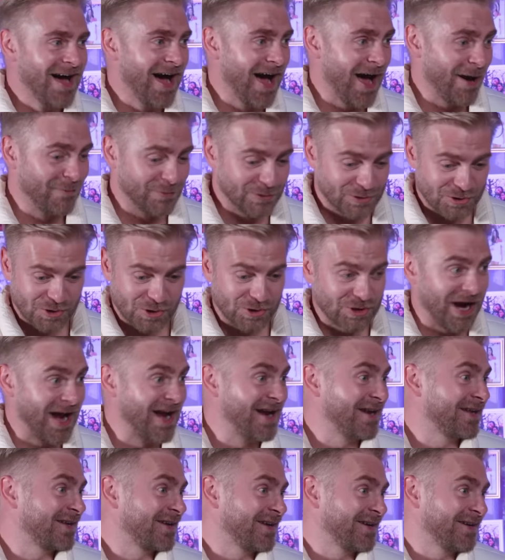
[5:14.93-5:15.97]
I was
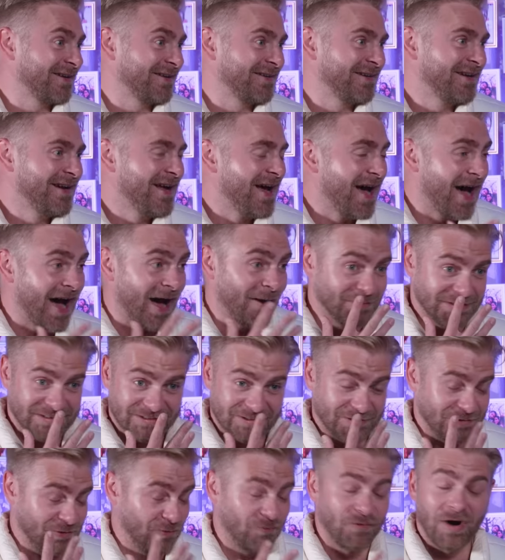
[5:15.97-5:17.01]
shaking. I was.
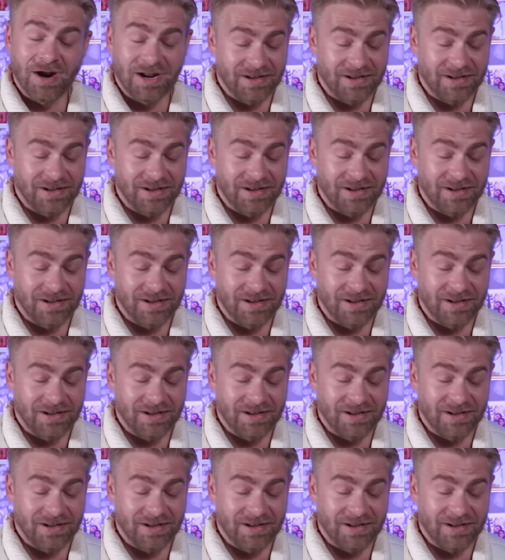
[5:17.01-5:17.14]
Yeah.